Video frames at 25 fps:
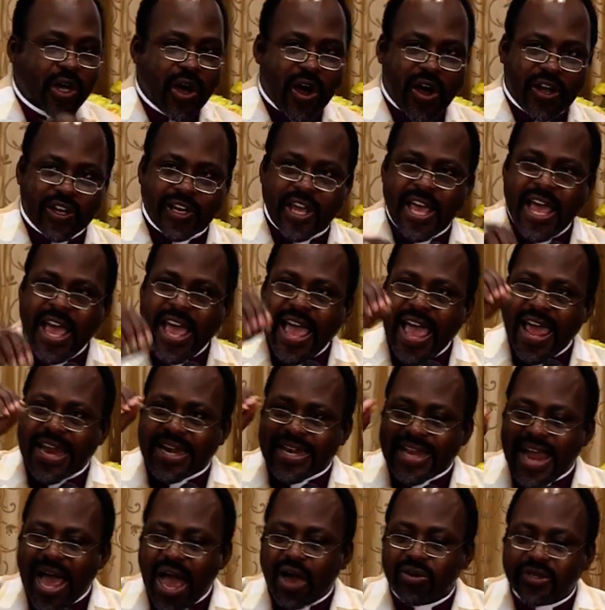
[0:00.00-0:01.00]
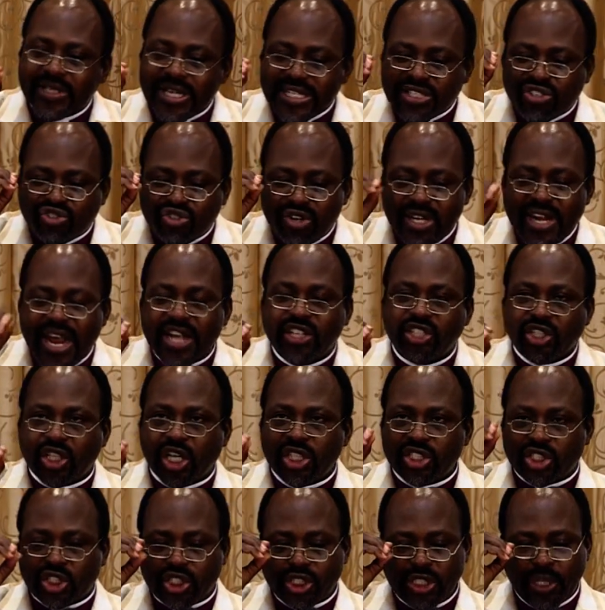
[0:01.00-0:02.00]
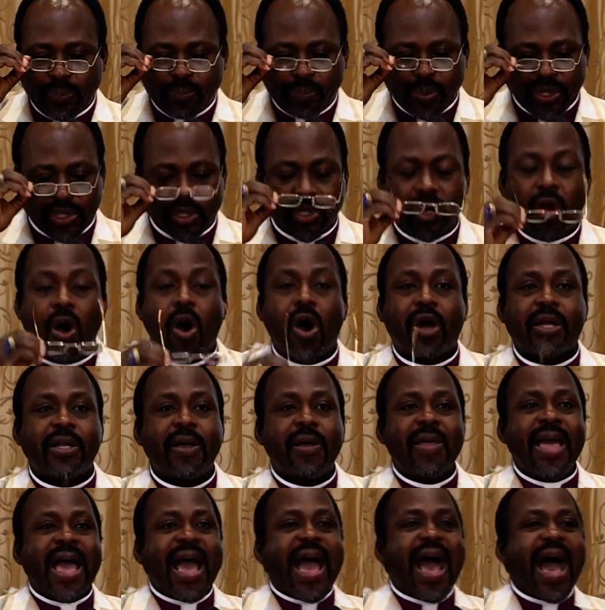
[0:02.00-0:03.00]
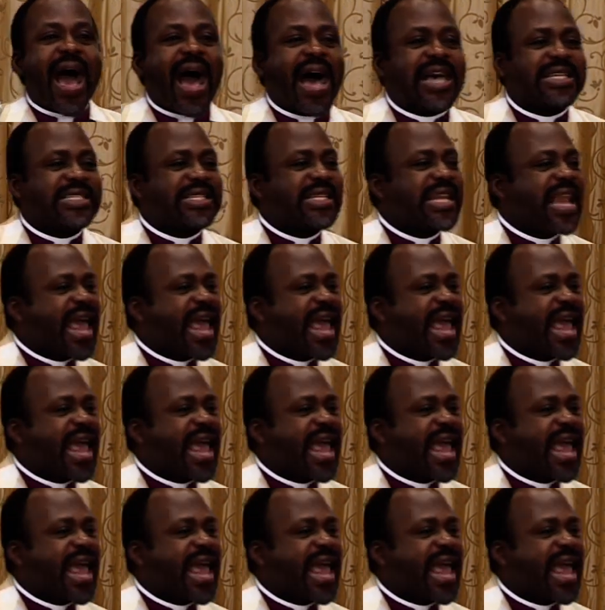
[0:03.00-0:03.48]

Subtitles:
God. And now this relationship with God has